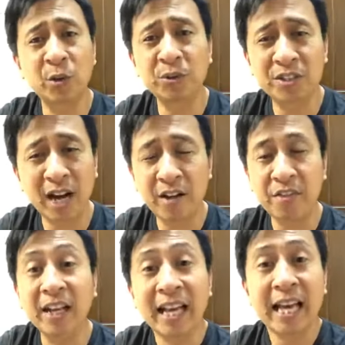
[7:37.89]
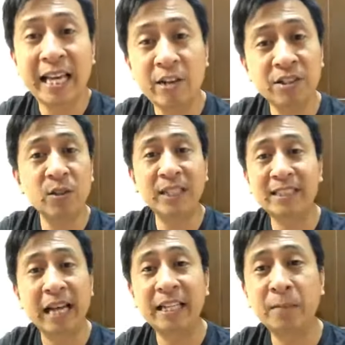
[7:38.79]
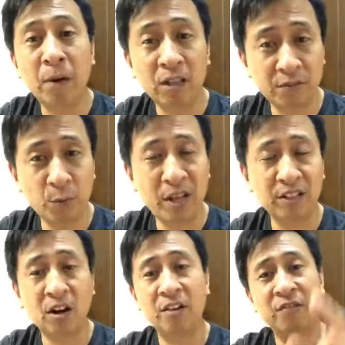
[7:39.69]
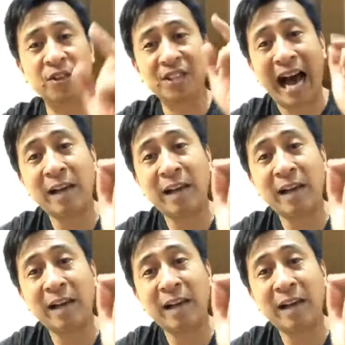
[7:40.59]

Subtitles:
the whole entire thing. Here's the exciting part of the Well Conference.